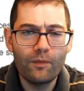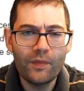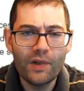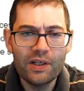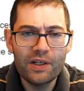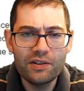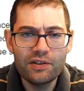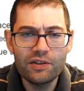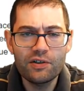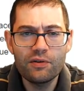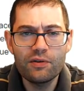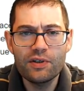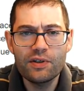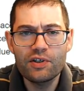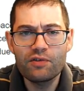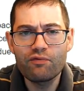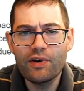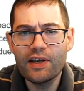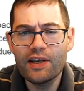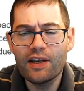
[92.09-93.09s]
to do this
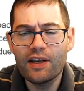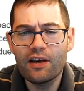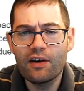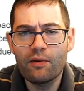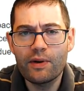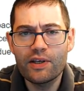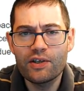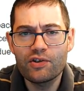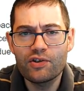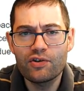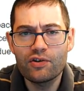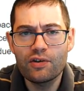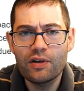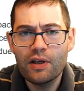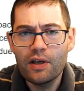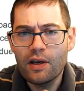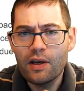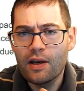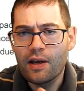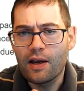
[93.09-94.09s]
reading question.
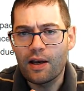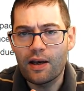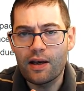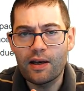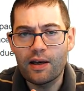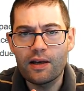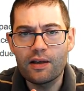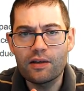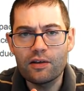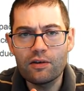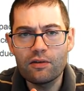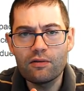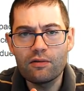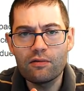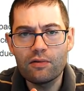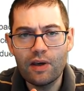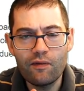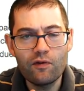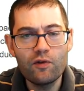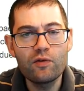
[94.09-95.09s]

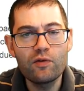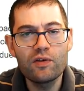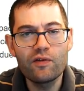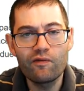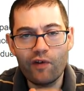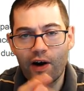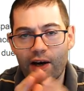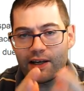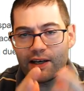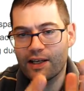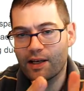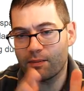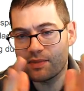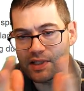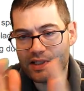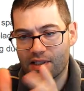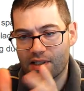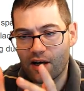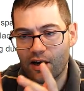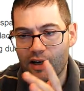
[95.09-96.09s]
If you divide up the
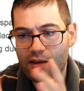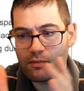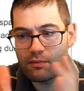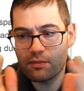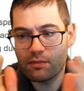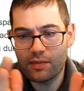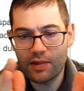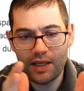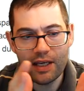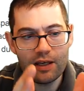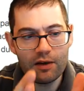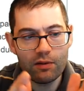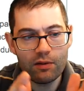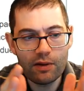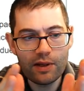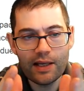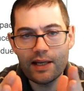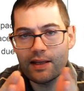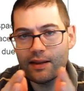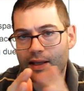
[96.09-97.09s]
time
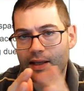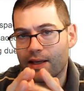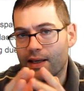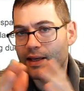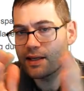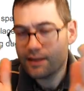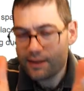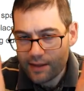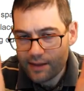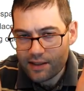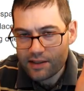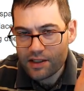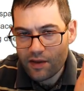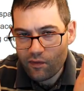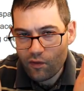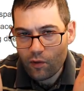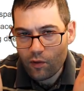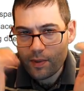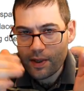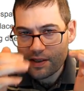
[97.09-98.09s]
equally, then it does give
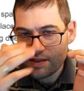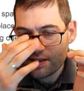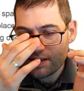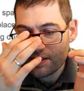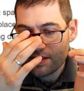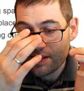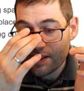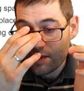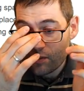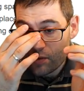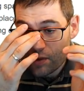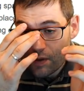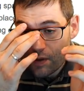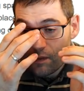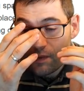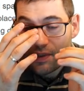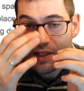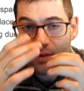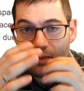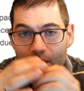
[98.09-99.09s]
you about 16 or
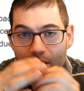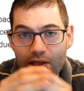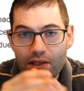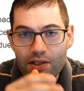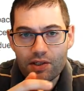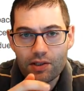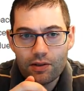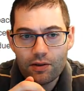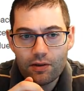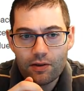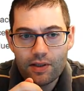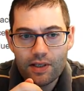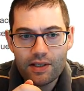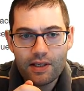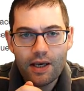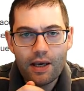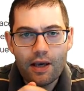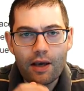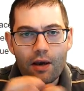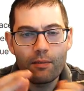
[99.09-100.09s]
17 minutes to do this.
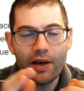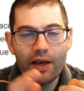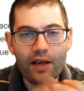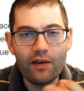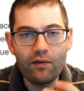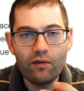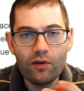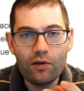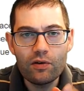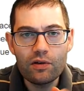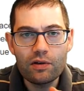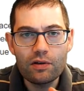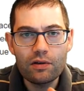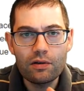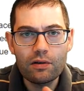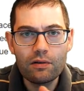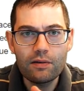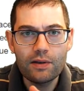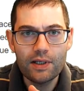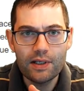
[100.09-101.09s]
But if you can
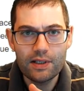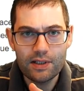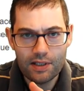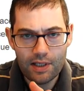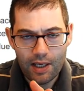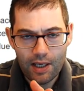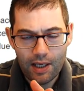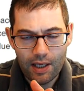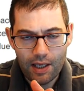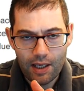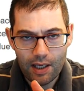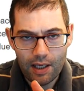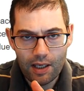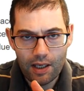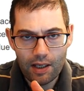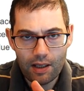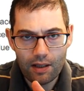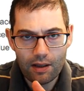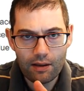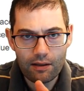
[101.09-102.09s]
do this
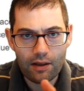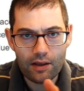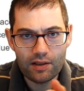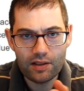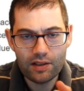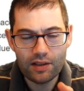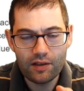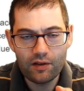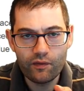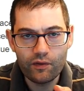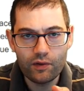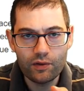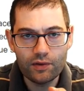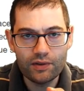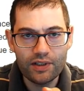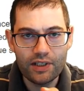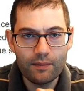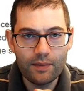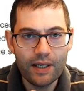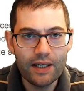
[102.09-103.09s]
in 13 or
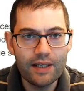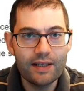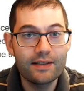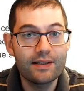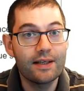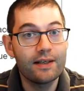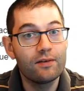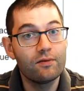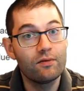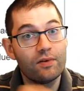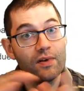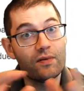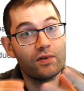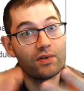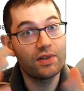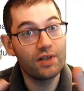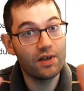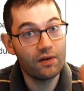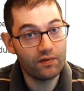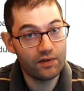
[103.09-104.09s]
14 minutes, then you give
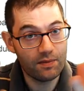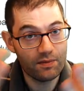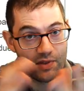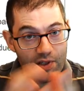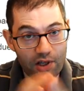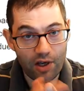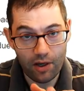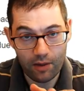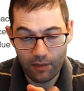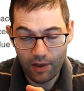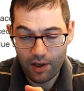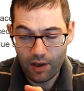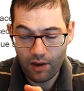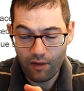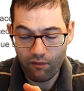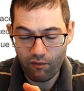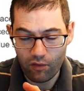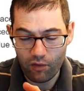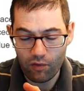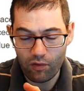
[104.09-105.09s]
yourself some time
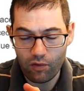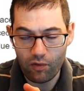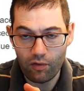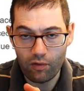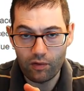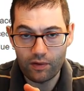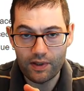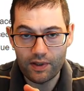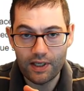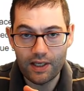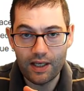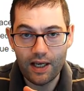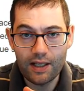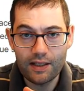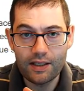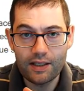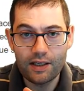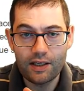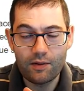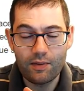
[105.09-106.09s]
for the
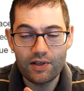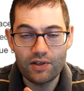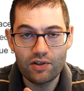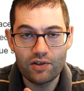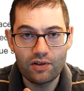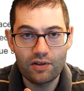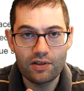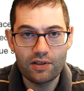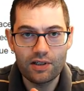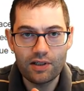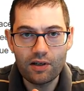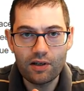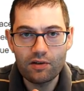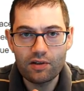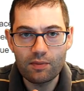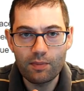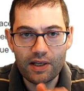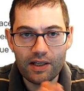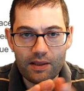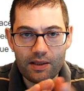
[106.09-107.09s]
other questions,
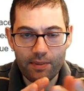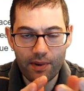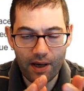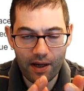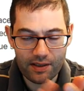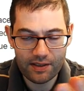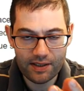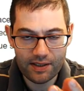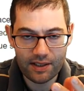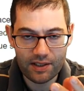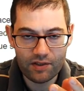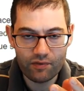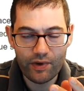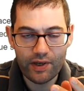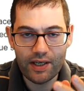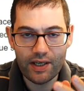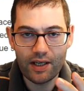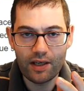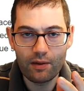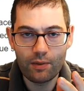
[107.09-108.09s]
notably the Part 6
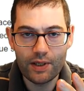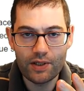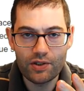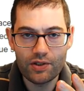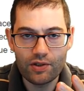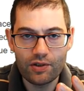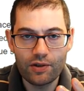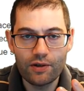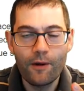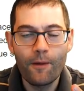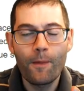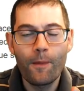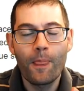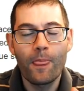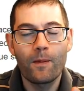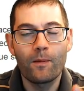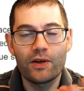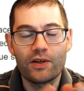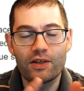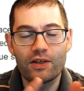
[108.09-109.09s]
reading question,
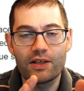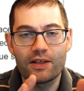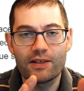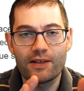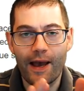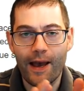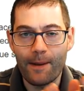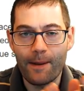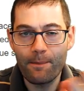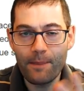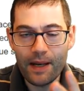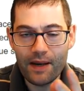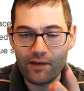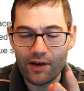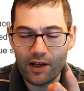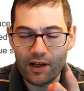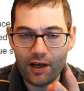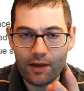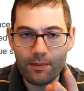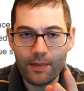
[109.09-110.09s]
which is a bit of a
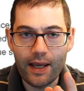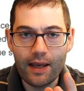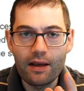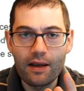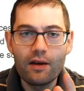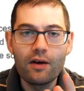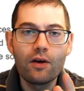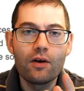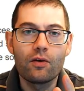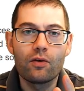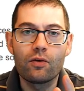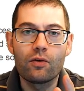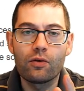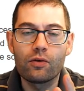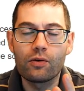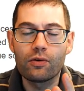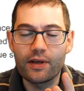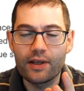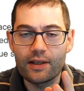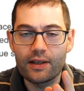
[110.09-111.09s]
nightmare,
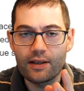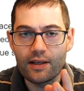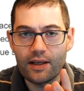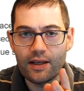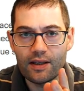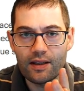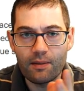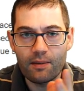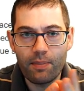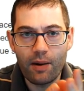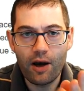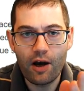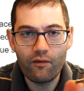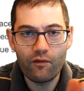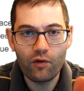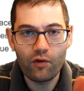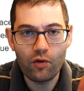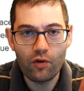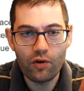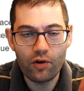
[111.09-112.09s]
or indeed the Part
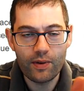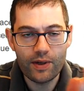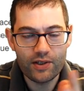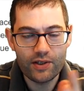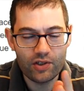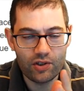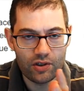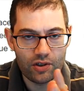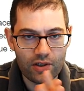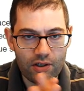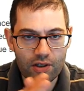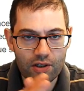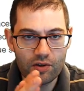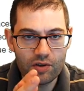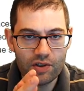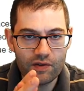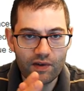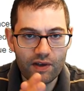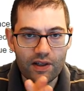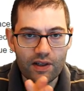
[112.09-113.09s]
4 question, the Use
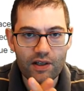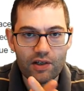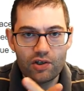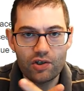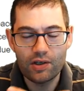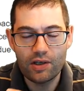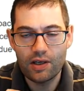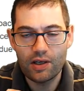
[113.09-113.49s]
of English